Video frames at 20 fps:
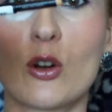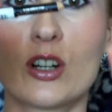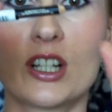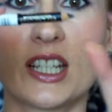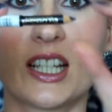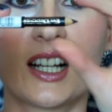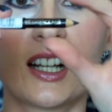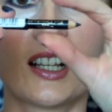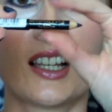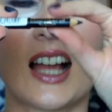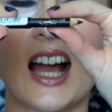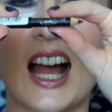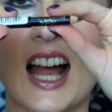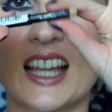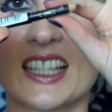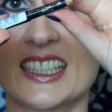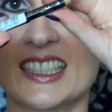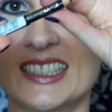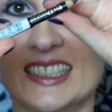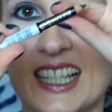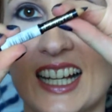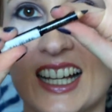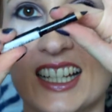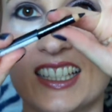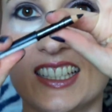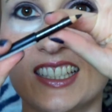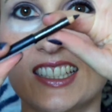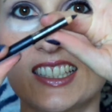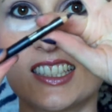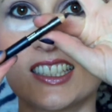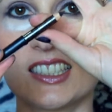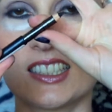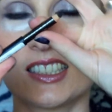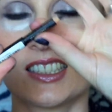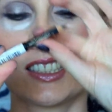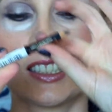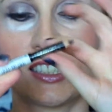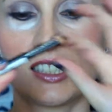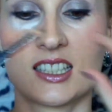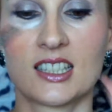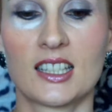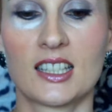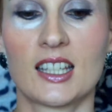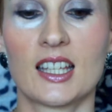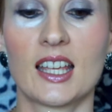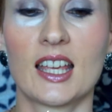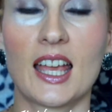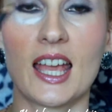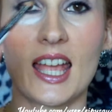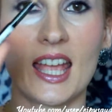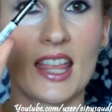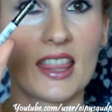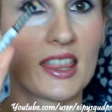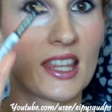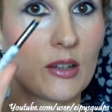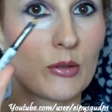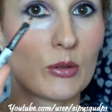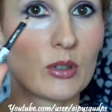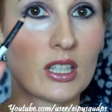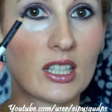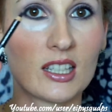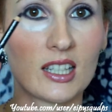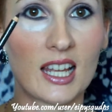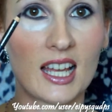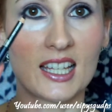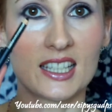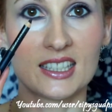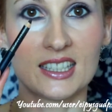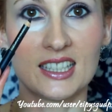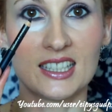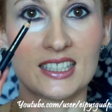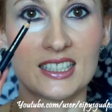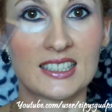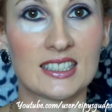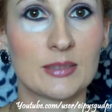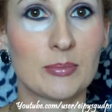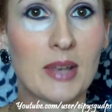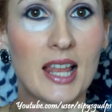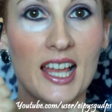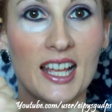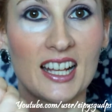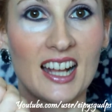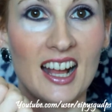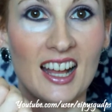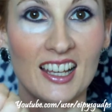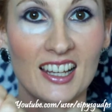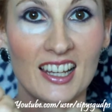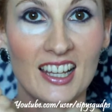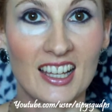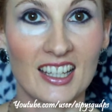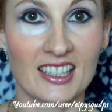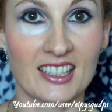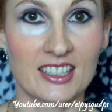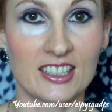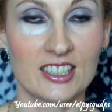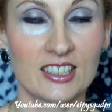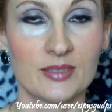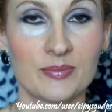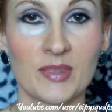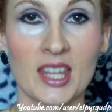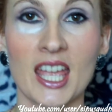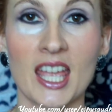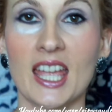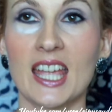L'Oreal eye designer and I really like this black eyeliner.